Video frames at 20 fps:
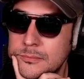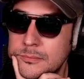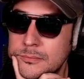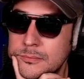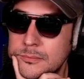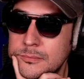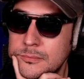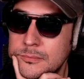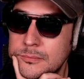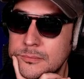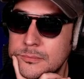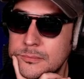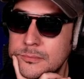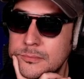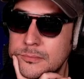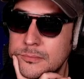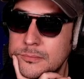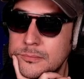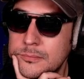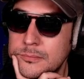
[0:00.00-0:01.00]

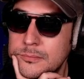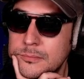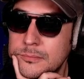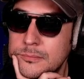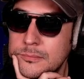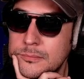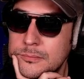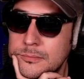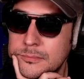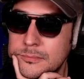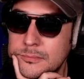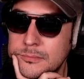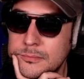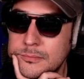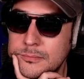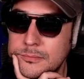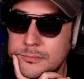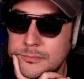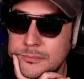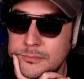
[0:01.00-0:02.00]

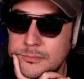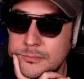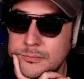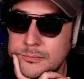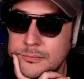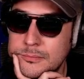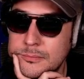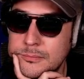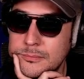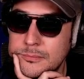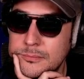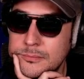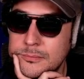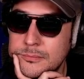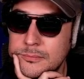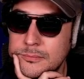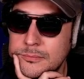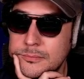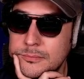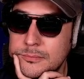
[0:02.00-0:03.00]

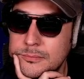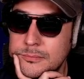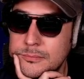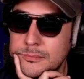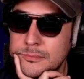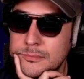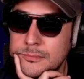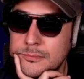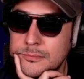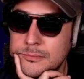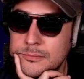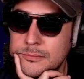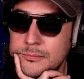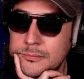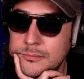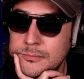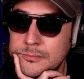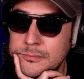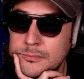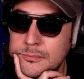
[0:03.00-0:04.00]

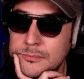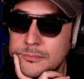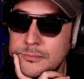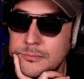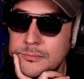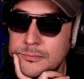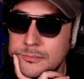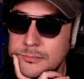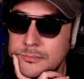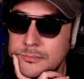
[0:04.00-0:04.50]
This person isn't speaking.